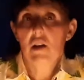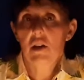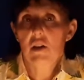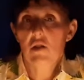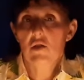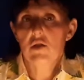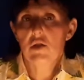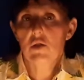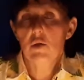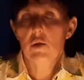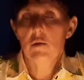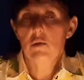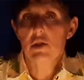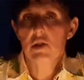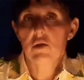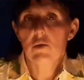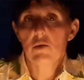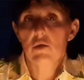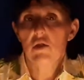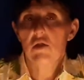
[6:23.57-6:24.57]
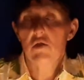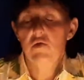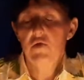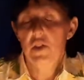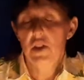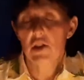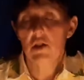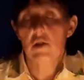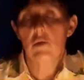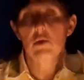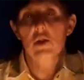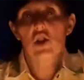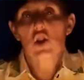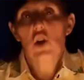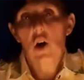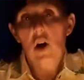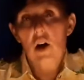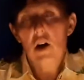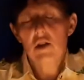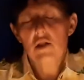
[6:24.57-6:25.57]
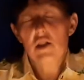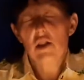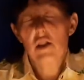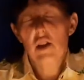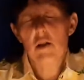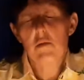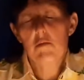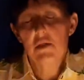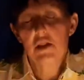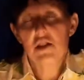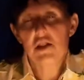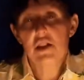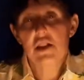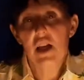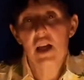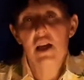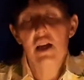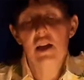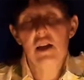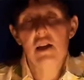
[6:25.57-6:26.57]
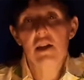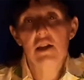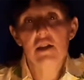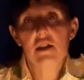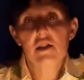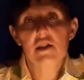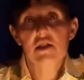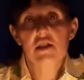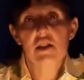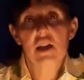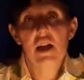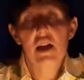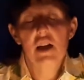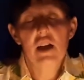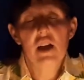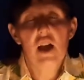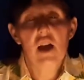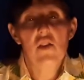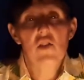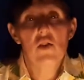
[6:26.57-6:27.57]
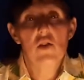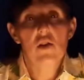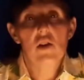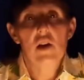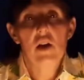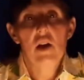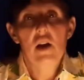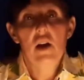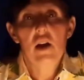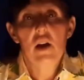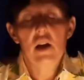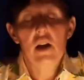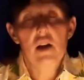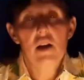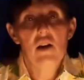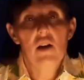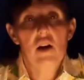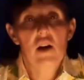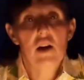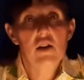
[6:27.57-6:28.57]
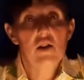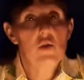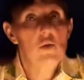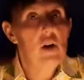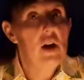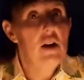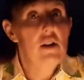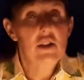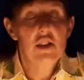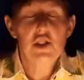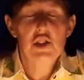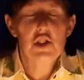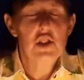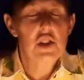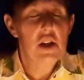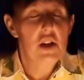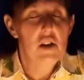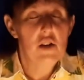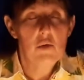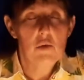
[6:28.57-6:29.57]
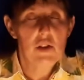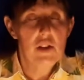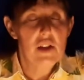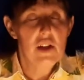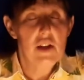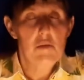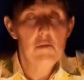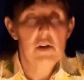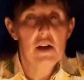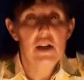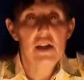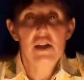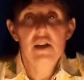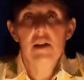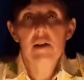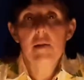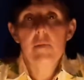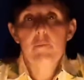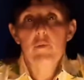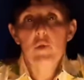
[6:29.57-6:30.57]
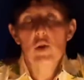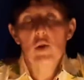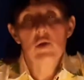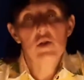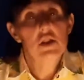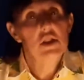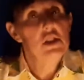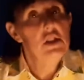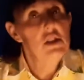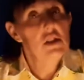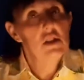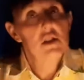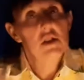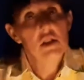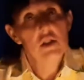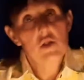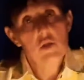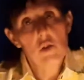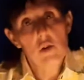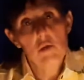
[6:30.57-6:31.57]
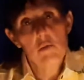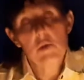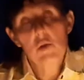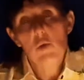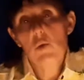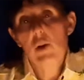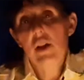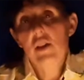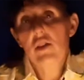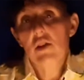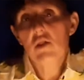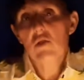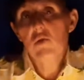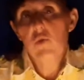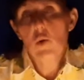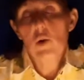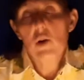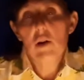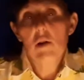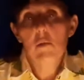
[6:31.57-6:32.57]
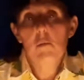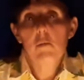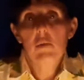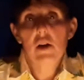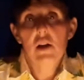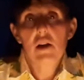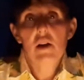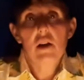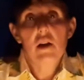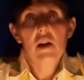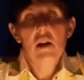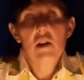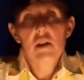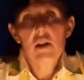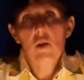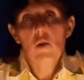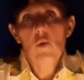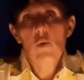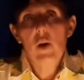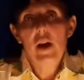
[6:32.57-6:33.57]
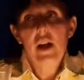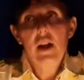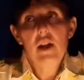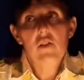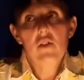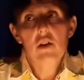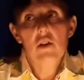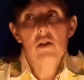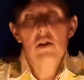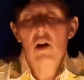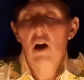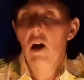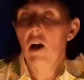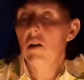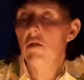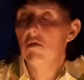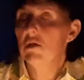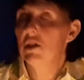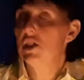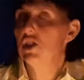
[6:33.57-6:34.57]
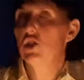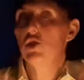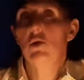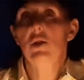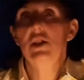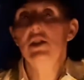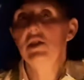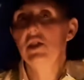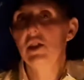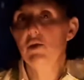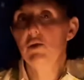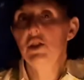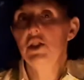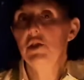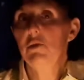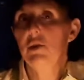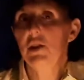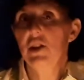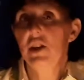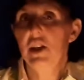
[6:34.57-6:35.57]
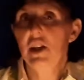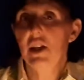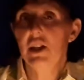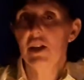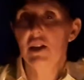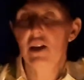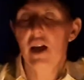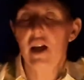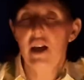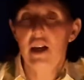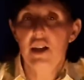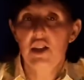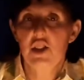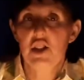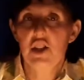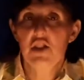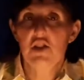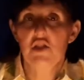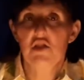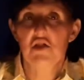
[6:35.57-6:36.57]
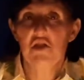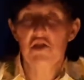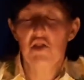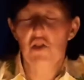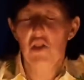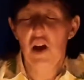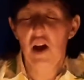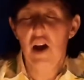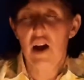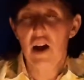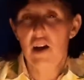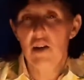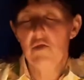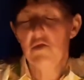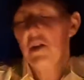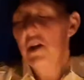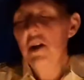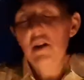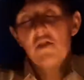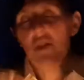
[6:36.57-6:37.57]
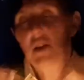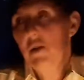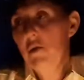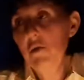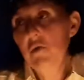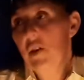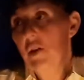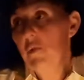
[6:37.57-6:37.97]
You know, so it was a real fear that was causing them to stay in, to stay together, and not go out and share with anybody. Of course, Jesus had told them to wait there for him, but they were waiting there, not rejoicing, which you would think, hey, Jesus is alive. They,